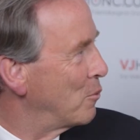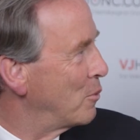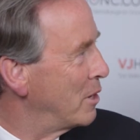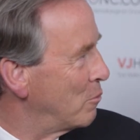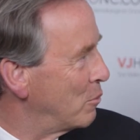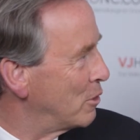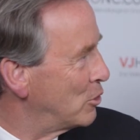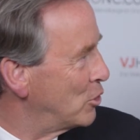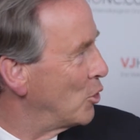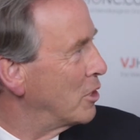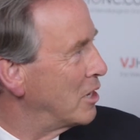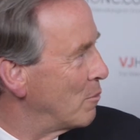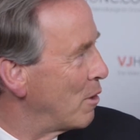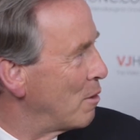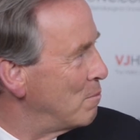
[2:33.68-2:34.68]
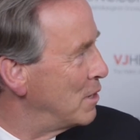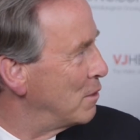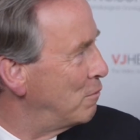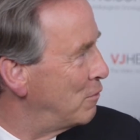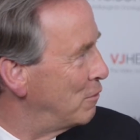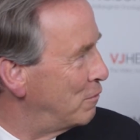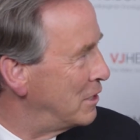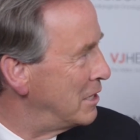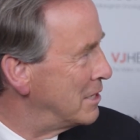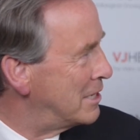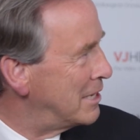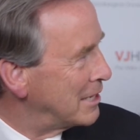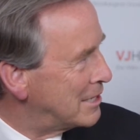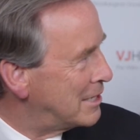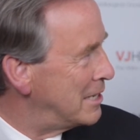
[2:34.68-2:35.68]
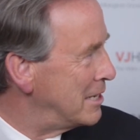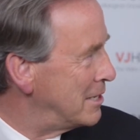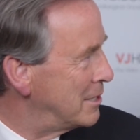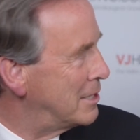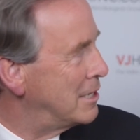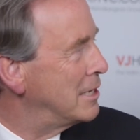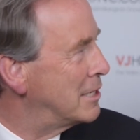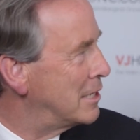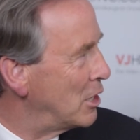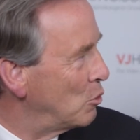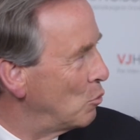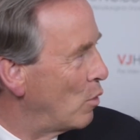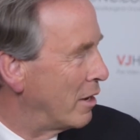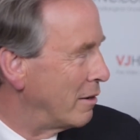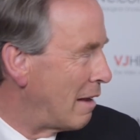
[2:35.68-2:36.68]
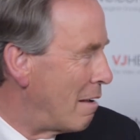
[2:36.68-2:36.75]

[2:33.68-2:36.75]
we're talking about MIR 15, 16, TCL1.